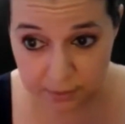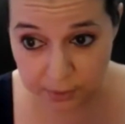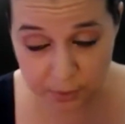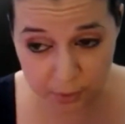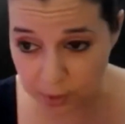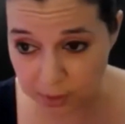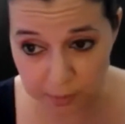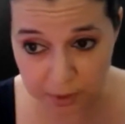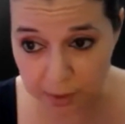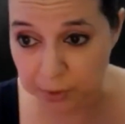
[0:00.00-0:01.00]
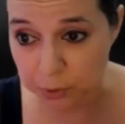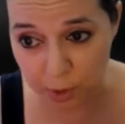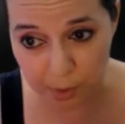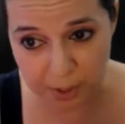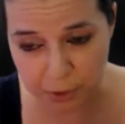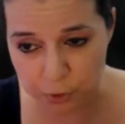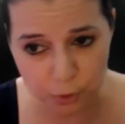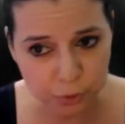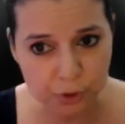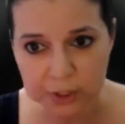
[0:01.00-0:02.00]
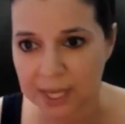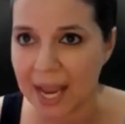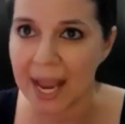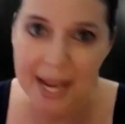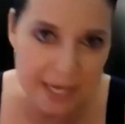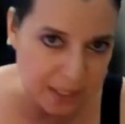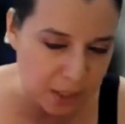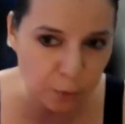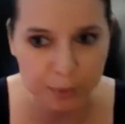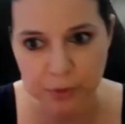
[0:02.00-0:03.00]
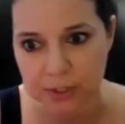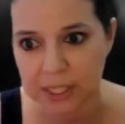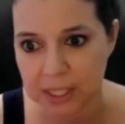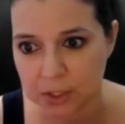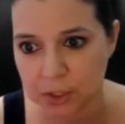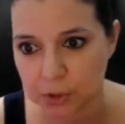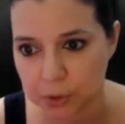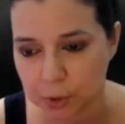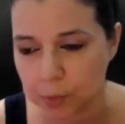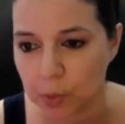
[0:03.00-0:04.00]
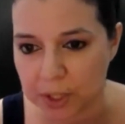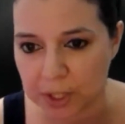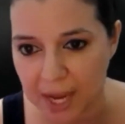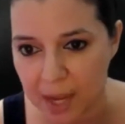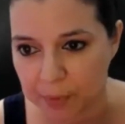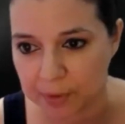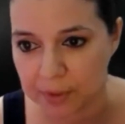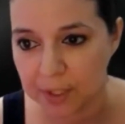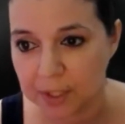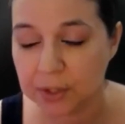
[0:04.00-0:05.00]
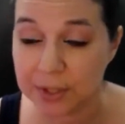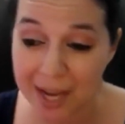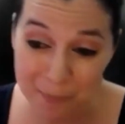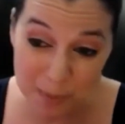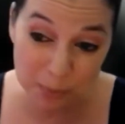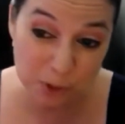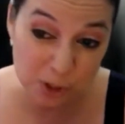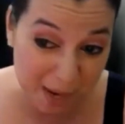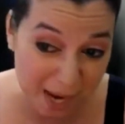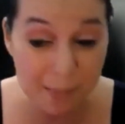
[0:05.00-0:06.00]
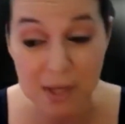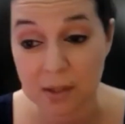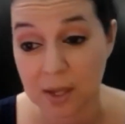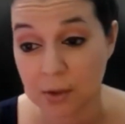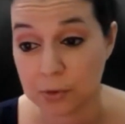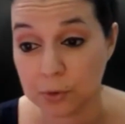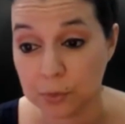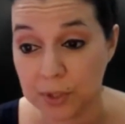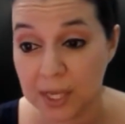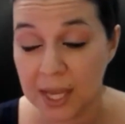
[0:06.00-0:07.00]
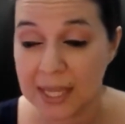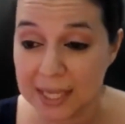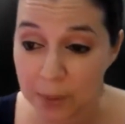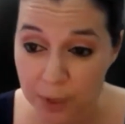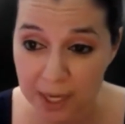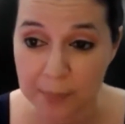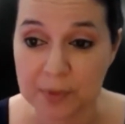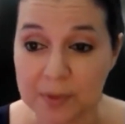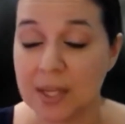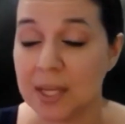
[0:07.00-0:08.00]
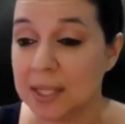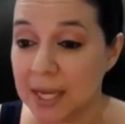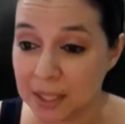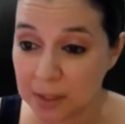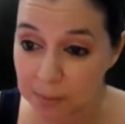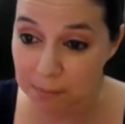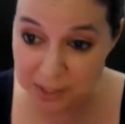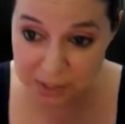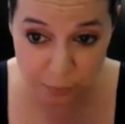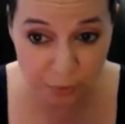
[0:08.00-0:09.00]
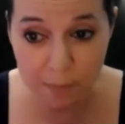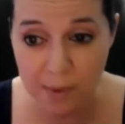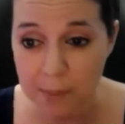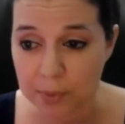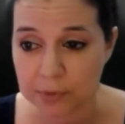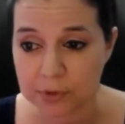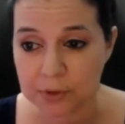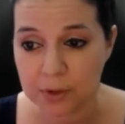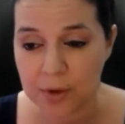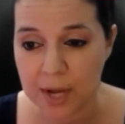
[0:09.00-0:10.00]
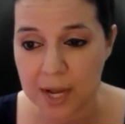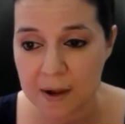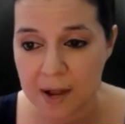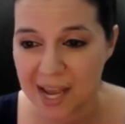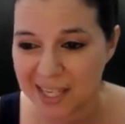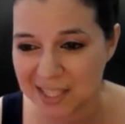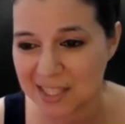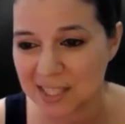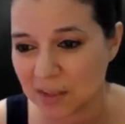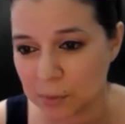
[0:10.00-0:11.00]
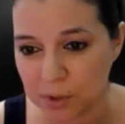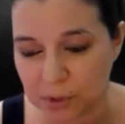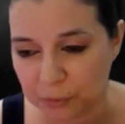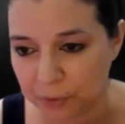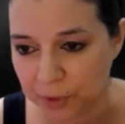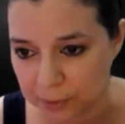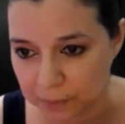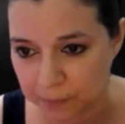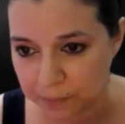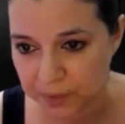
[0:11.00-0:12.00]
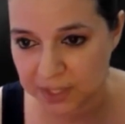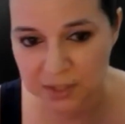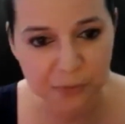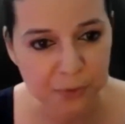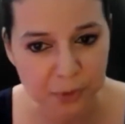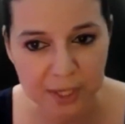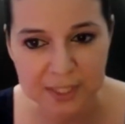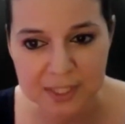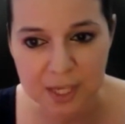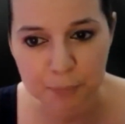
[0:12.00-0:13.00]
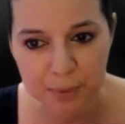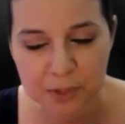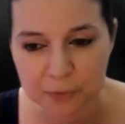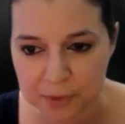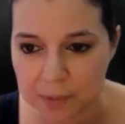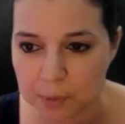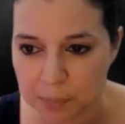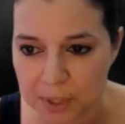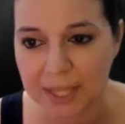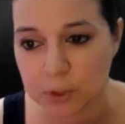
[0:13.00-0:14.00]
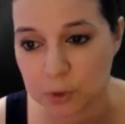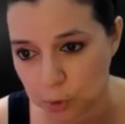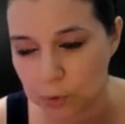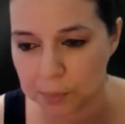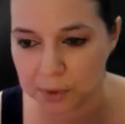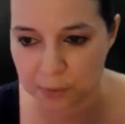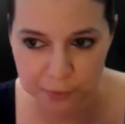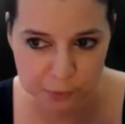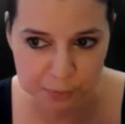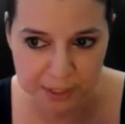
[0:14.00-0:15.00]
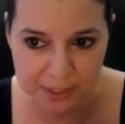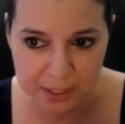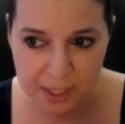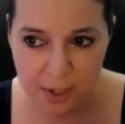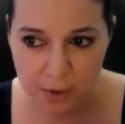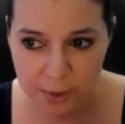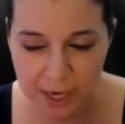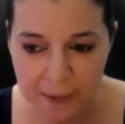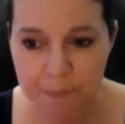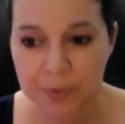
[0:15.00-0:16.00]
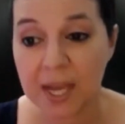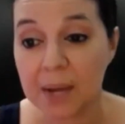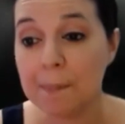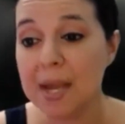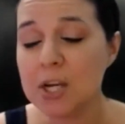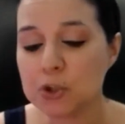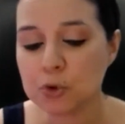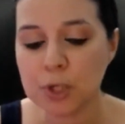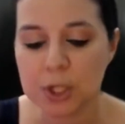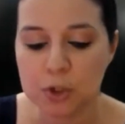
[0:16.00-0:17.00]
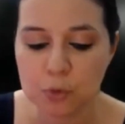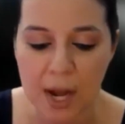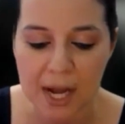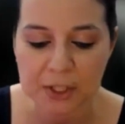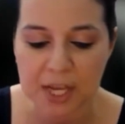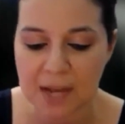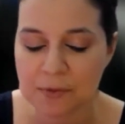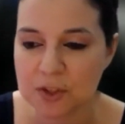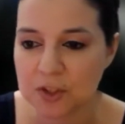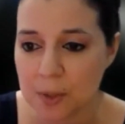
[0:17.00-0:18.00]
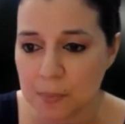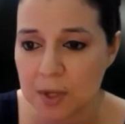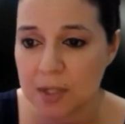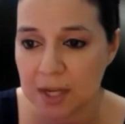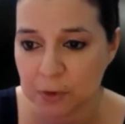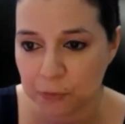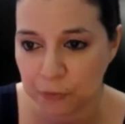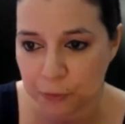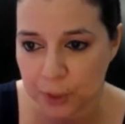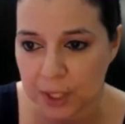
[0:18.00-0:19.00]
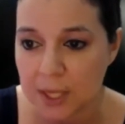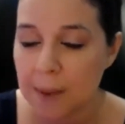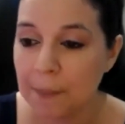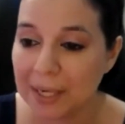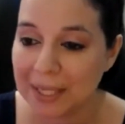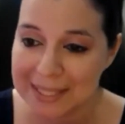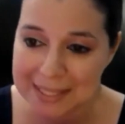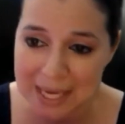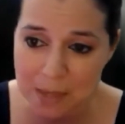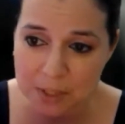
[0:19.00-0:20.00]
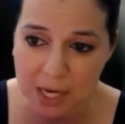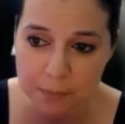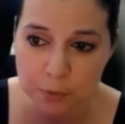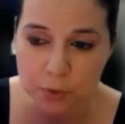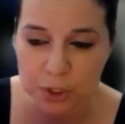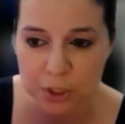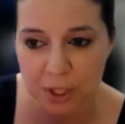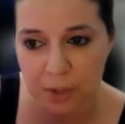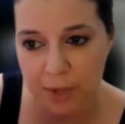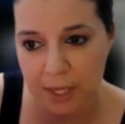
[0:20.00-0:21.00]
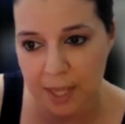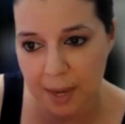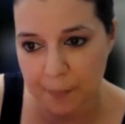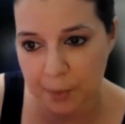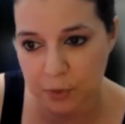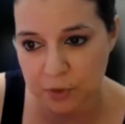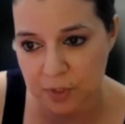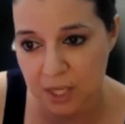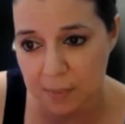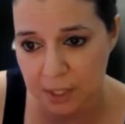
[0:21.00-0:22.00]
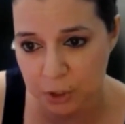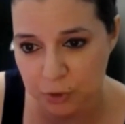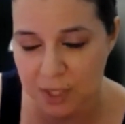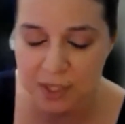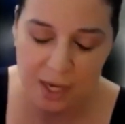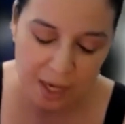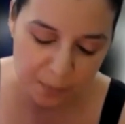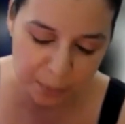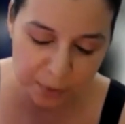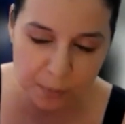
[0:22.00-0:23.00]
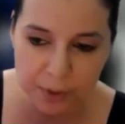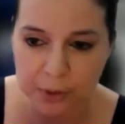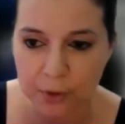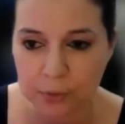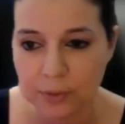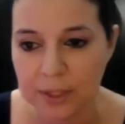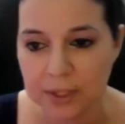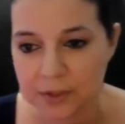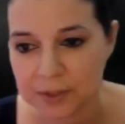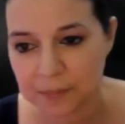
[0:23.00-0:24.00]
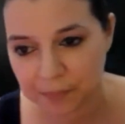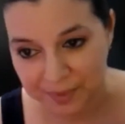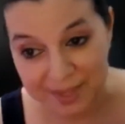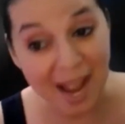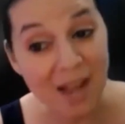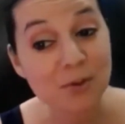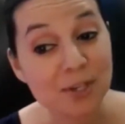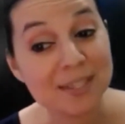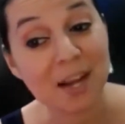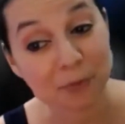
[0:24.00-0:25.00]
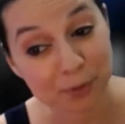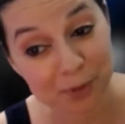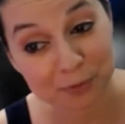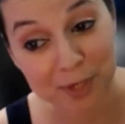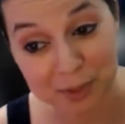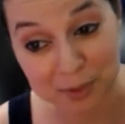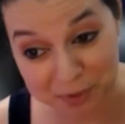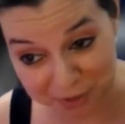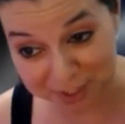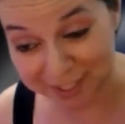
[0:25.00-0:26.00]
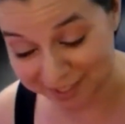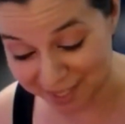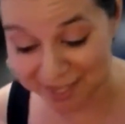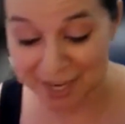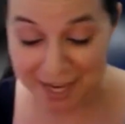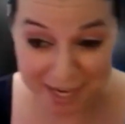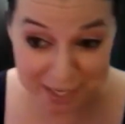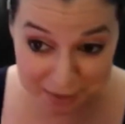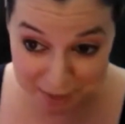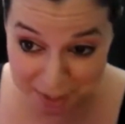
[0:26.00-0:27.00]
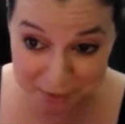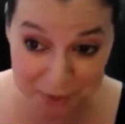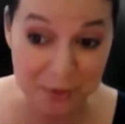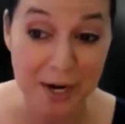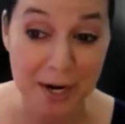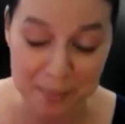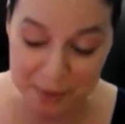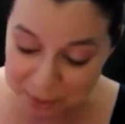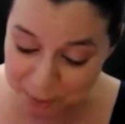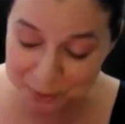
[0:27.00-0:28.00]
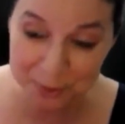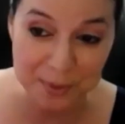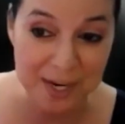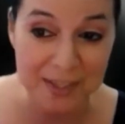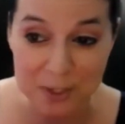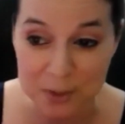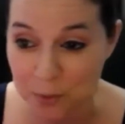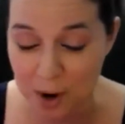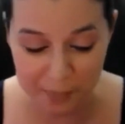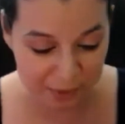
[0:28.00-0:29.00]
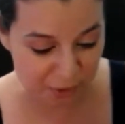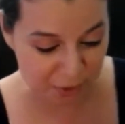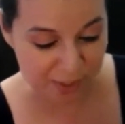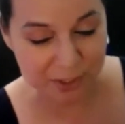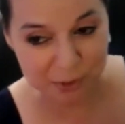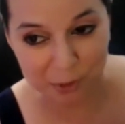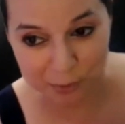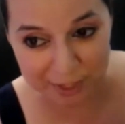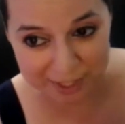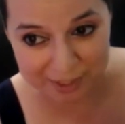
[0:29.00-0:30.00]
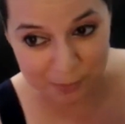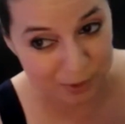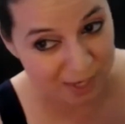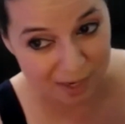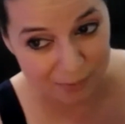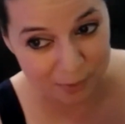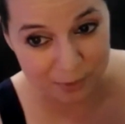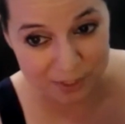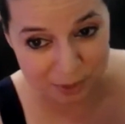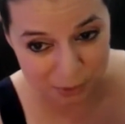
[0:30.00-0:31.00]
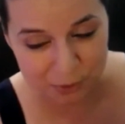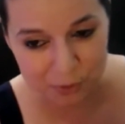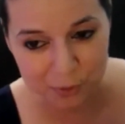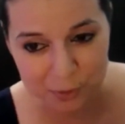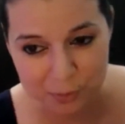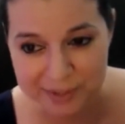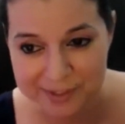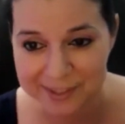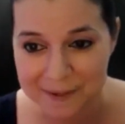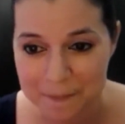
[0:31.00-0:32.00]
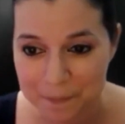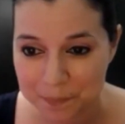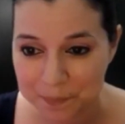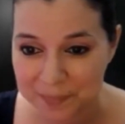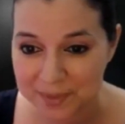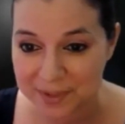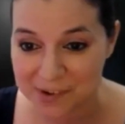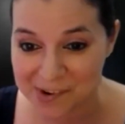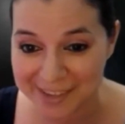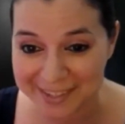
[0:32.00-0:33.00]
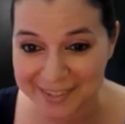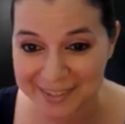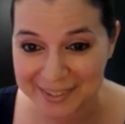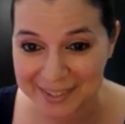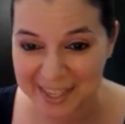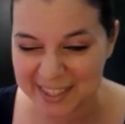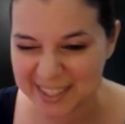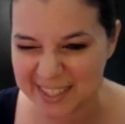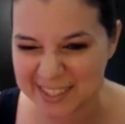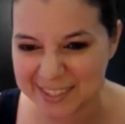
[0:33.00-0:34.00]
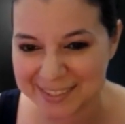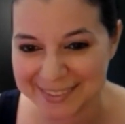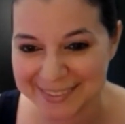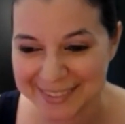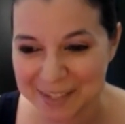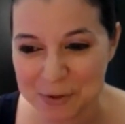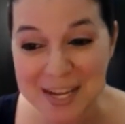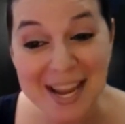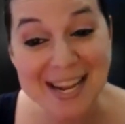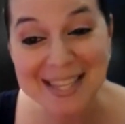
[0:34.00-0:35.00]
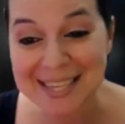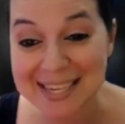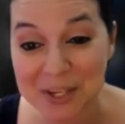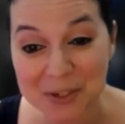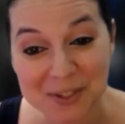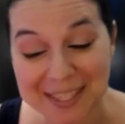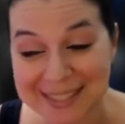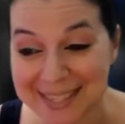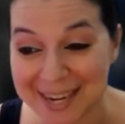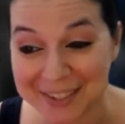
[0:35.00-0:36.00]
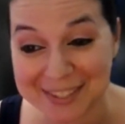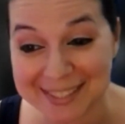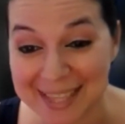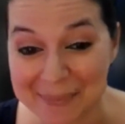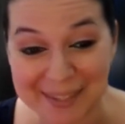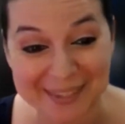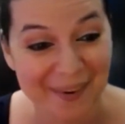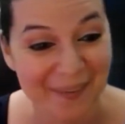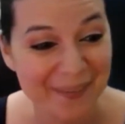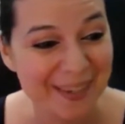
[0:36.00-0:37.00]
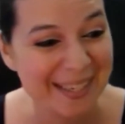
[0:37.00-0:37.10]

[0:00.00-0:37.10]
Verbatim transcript: You don't want them to come in. You want to make sure you don't just let any single person into your group. What could happen? You could have people spamming in that group. And then what happens? They end up messing with your members, okay? And it doesn't give them a good feel. It doesn't feel like a safe place for them to be, like you told them in the first place, okay? Make sure that you actually have something that is free, but at the same time, you could generate that person's email address and put them on your own list. Now you can definitely invite them to your TikTok and Instagram and YouTube and anything you want, because you got your own list. And when you have your own list, you control your business. All right? I think that's good. If you need anything else, Taylor, just let me know.